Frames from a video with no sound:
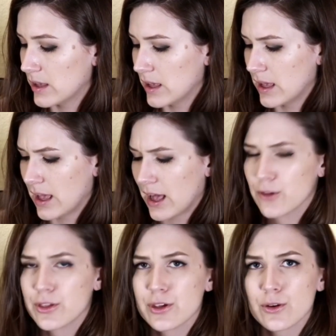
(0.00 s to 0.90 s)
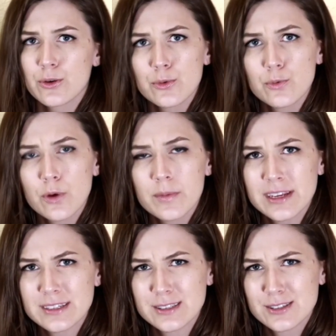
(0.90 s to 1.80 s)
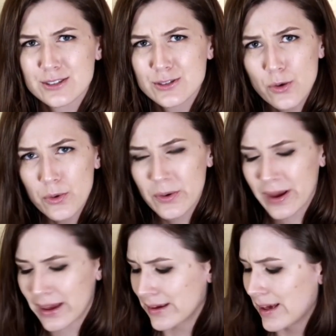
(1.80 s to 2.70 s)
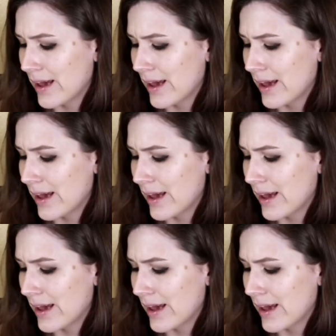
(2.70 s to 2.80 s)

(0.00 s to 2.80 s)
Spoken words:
"How the old woman is snoring!